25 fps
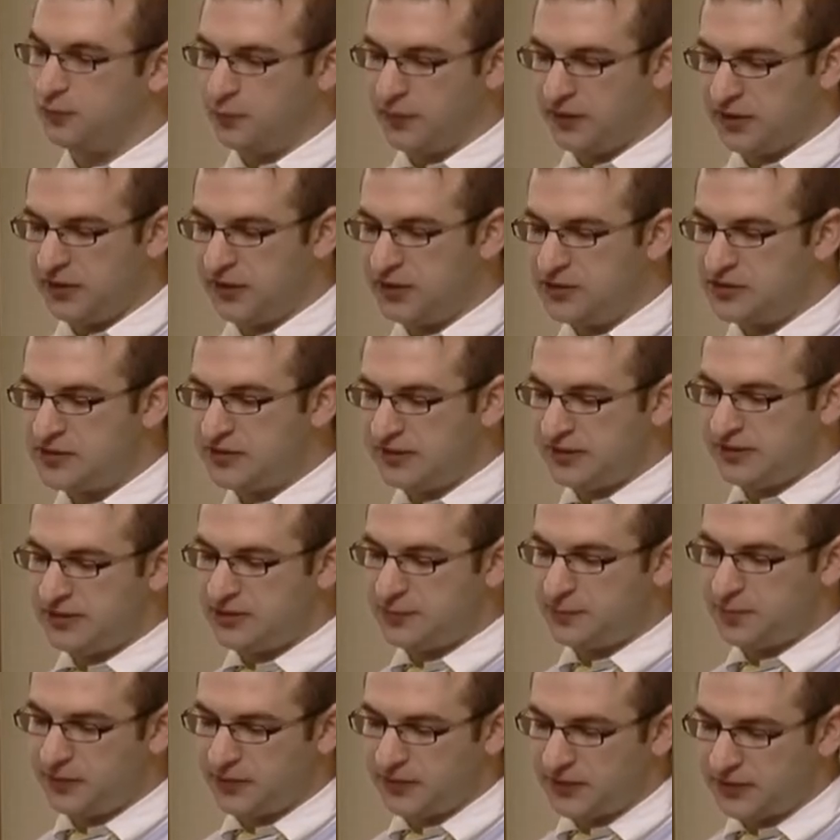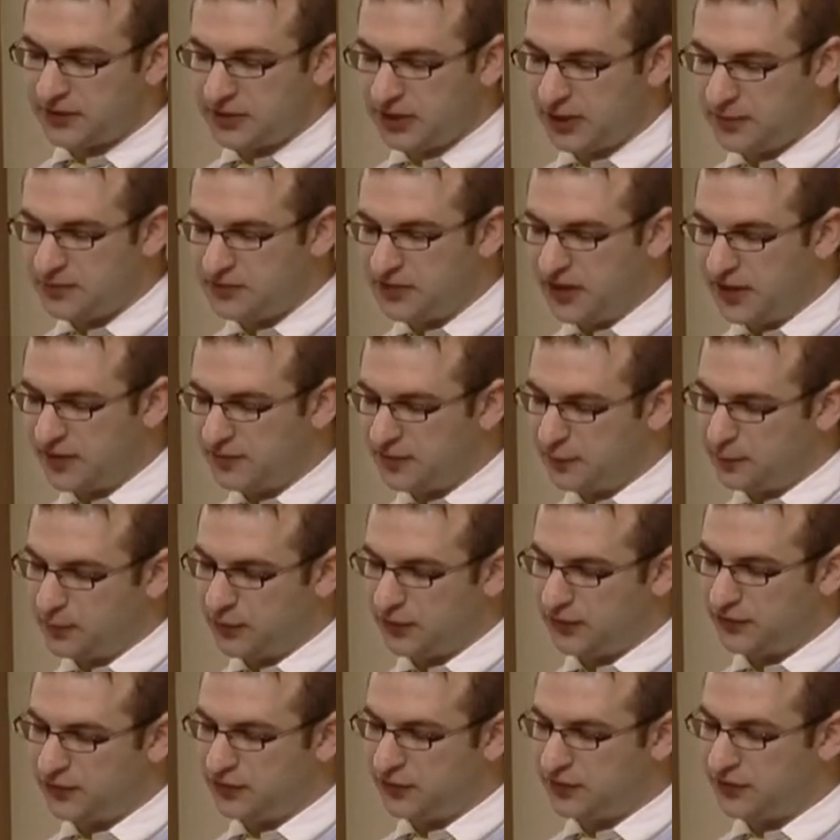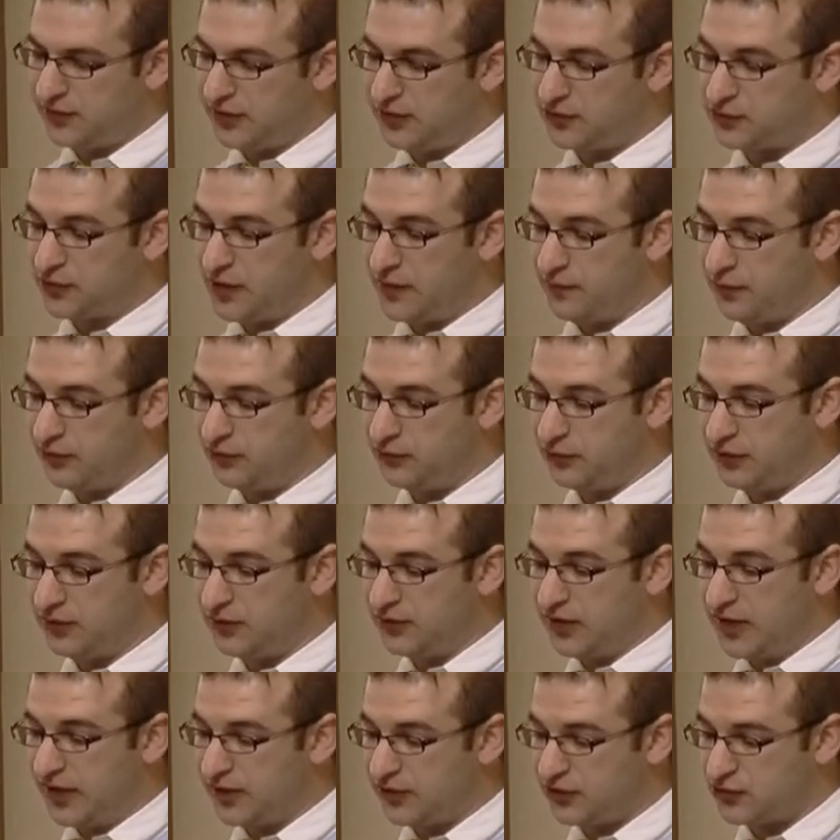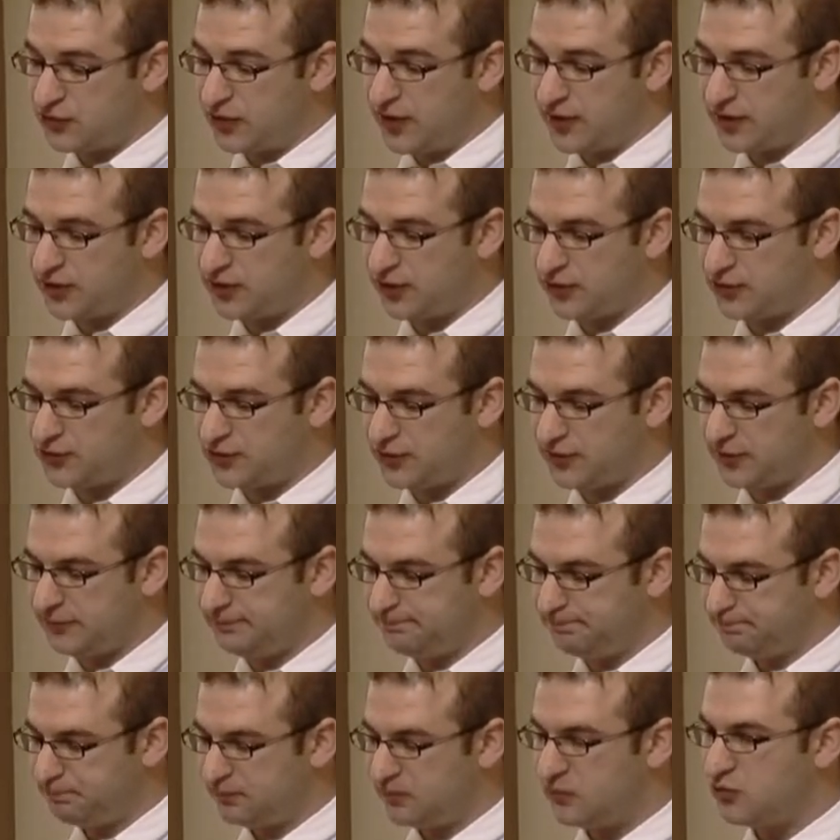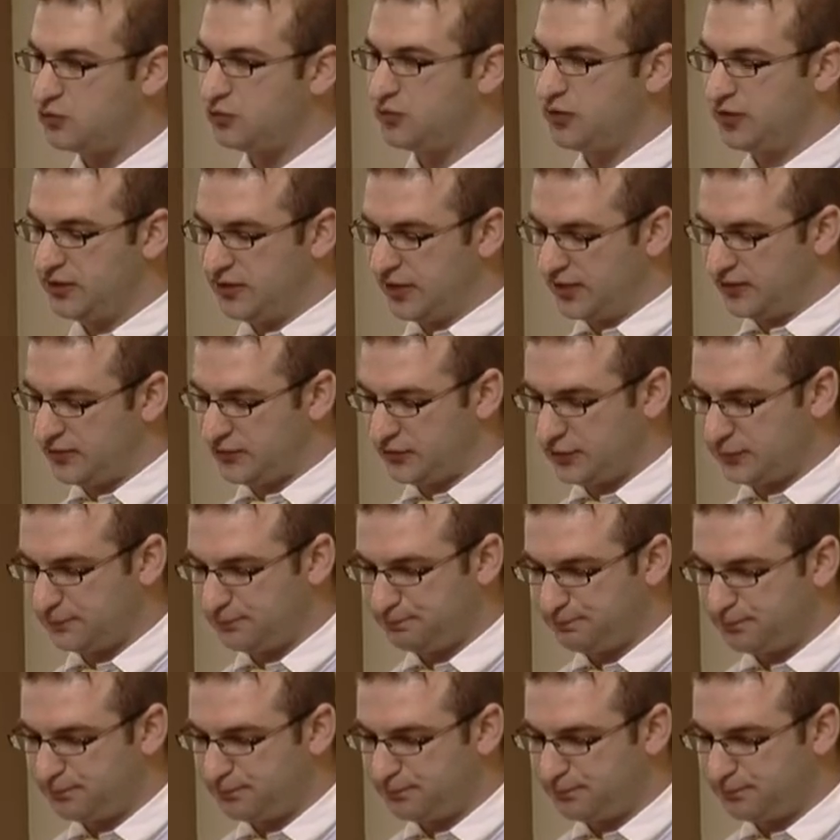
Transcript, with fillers: When an unclean spirit comes out of a person, it travels to the dry country, through the desert